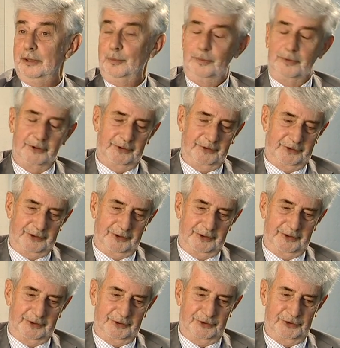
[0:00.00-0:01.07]
But
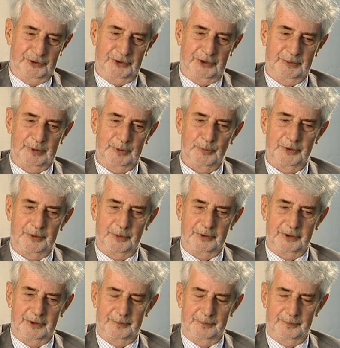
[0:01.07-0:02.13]
certainly when we
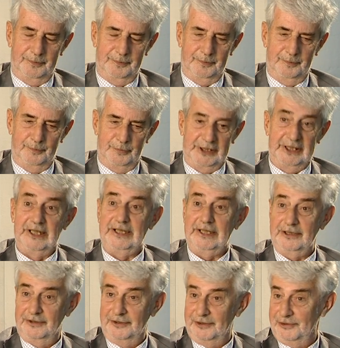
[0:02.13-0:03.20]
were
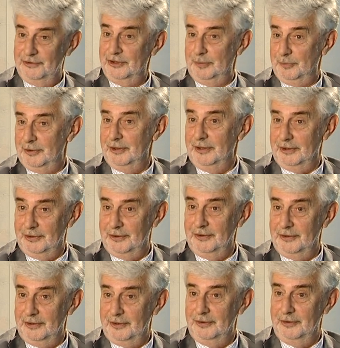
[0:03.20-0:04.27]
beginning to disseminate
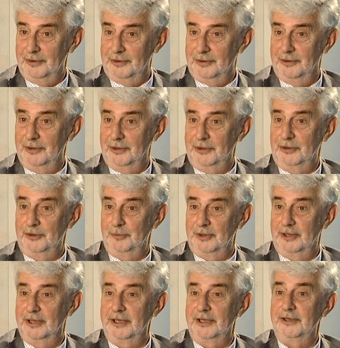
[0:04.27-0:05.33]
in the early to
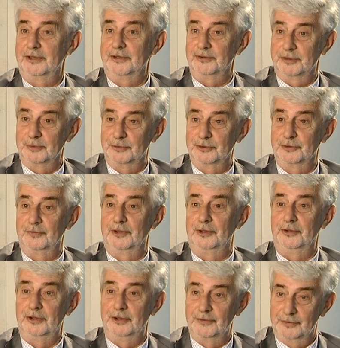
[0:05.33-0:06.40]
mid-80s, it was a
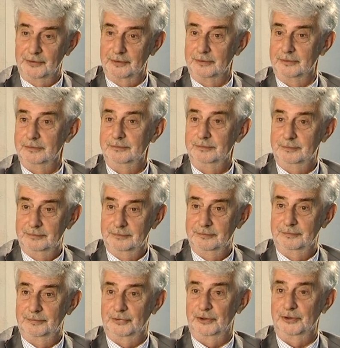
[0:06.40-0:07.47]
very difficult
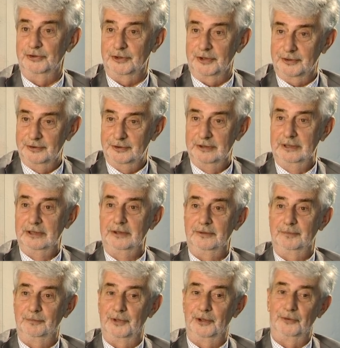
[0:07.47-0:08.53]
process,
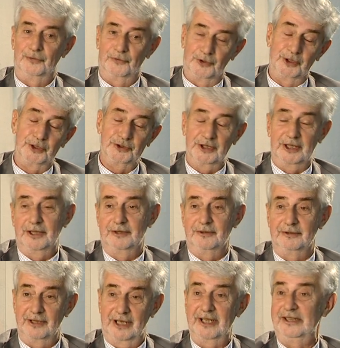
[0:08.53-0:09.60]
both for us
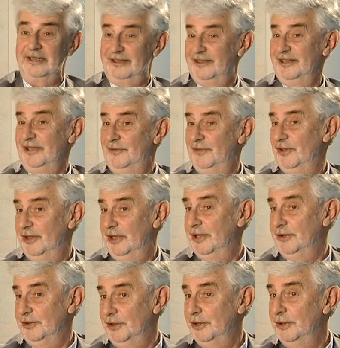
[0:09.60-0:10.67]
and indeed for the
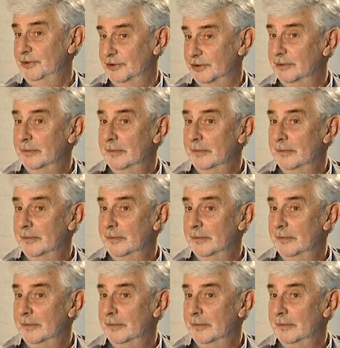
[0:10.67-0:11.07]
end user.